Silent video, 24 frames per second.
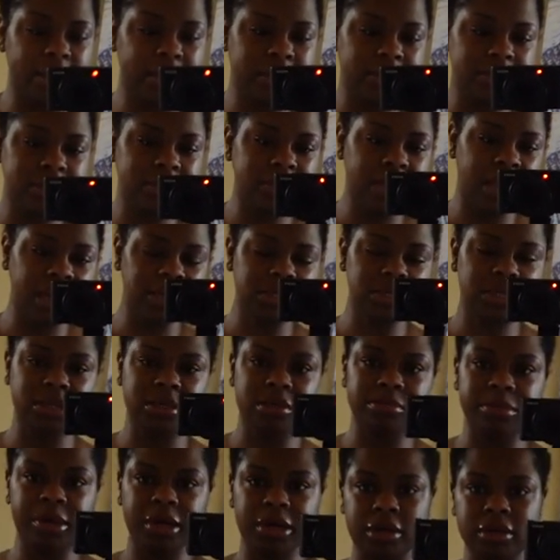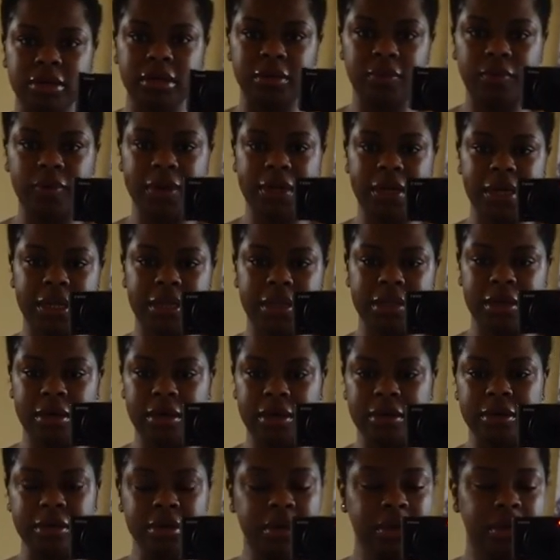it's actually better than what I
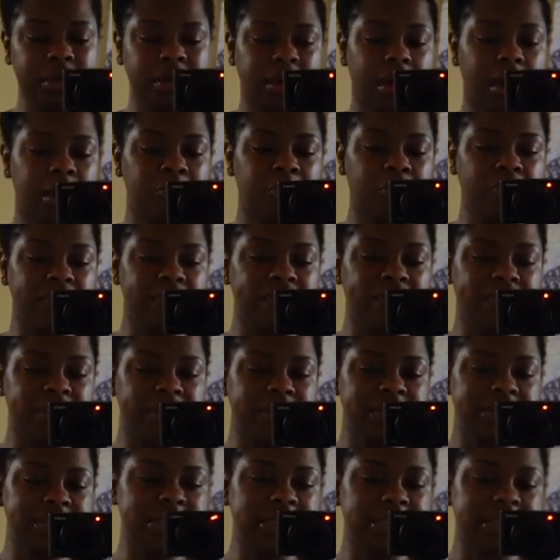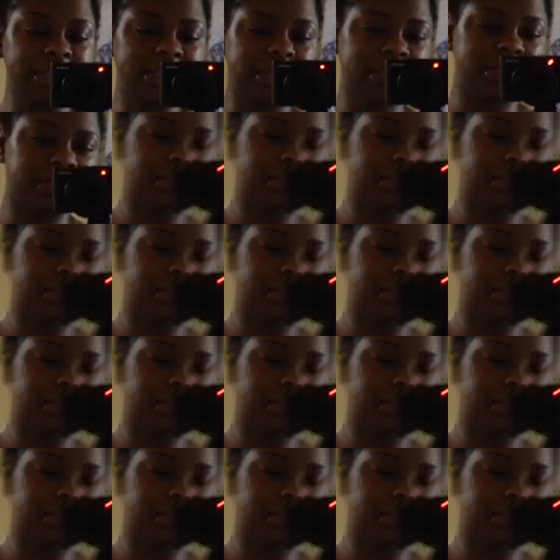thought. I'm on the fence. This is